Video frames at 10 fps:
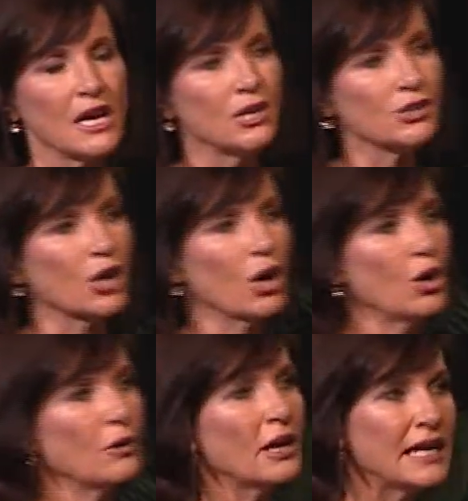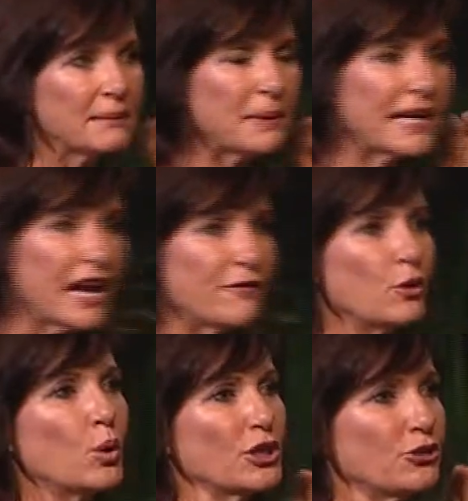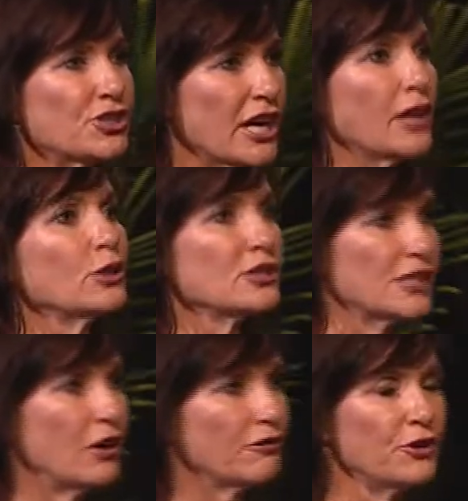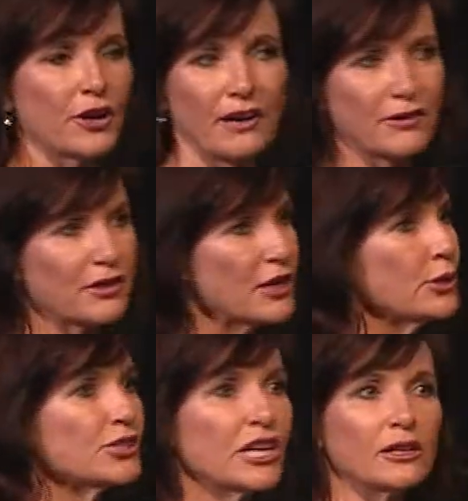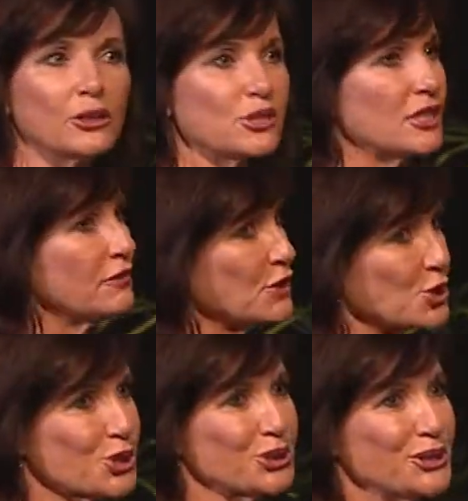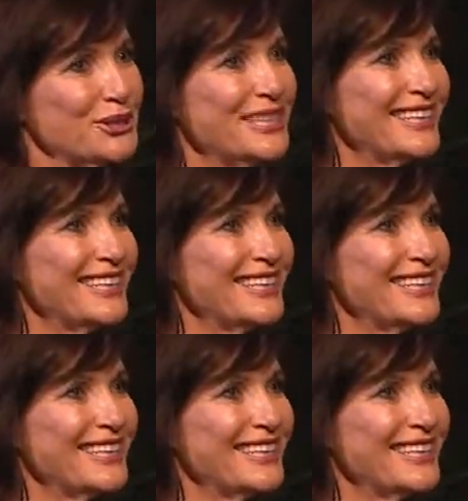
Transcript: So be careful what you tell yourself. Not everything you tell yourself is true.